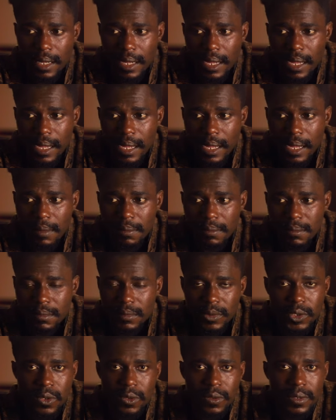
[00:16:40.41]
um,
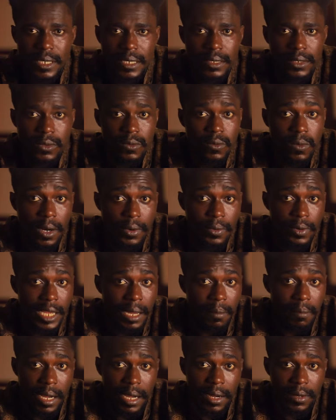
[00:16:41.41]
no need to worry
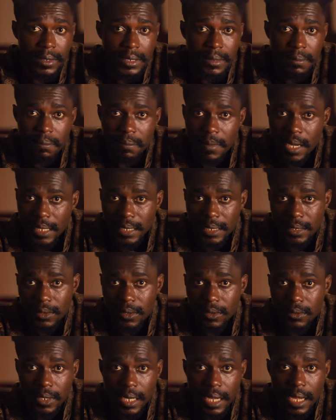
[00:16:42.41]
about meshes
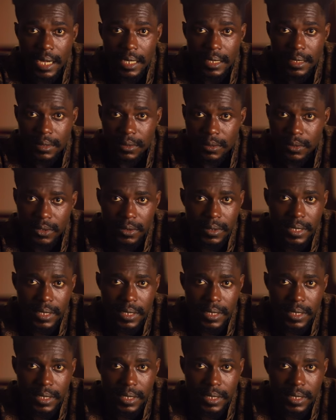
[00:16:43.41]
or triangles.